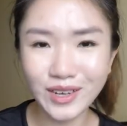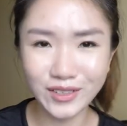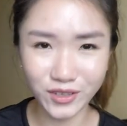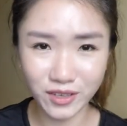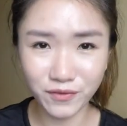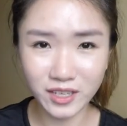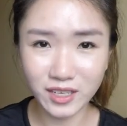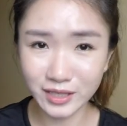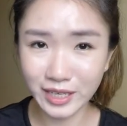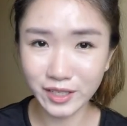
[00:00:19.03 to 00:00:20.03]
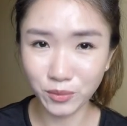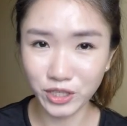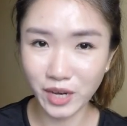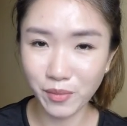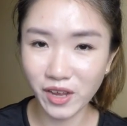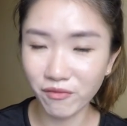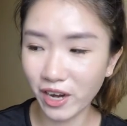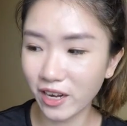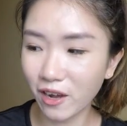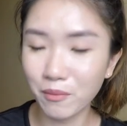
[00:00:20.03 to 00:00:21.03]
are not even inside the project pen
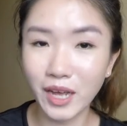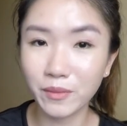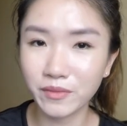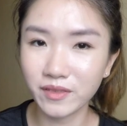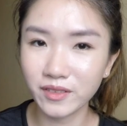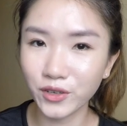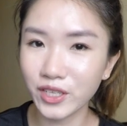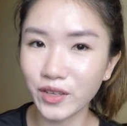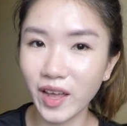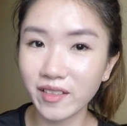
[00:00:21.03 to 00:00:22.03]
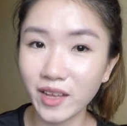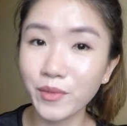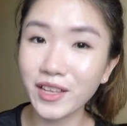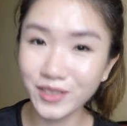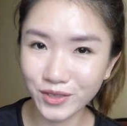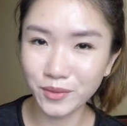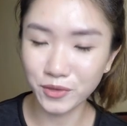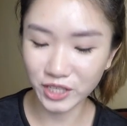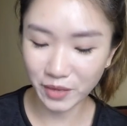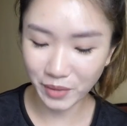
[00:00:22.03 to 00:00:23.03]
right now, but I'm going to add them into the
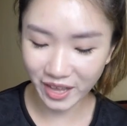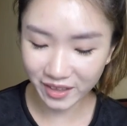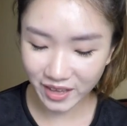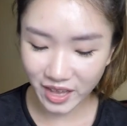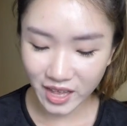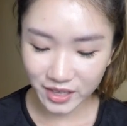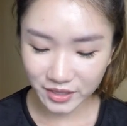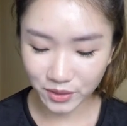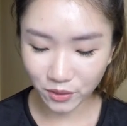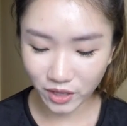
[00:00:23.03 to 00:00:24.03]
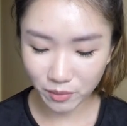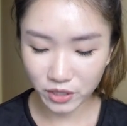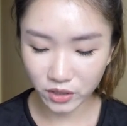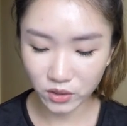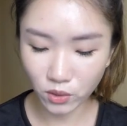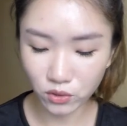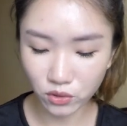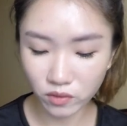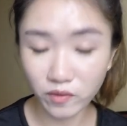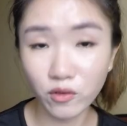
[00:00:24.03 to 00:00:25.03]
project pen. So let me just go
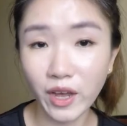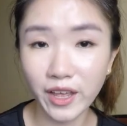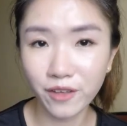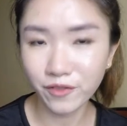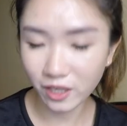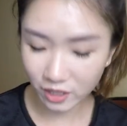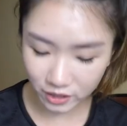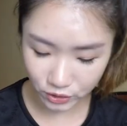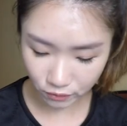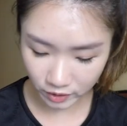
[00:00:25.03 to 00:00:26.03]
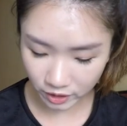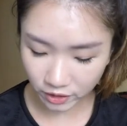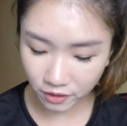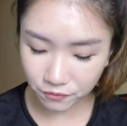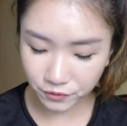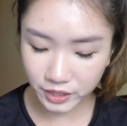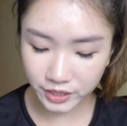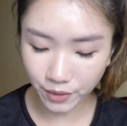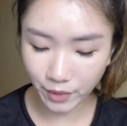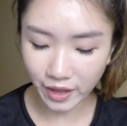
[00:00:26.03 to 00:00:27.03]
through with you. I have the list over here. First
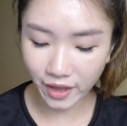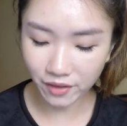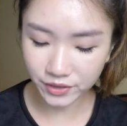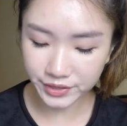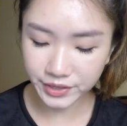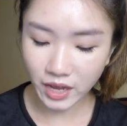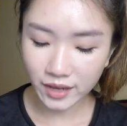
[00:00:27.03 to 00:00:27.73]
up, I had this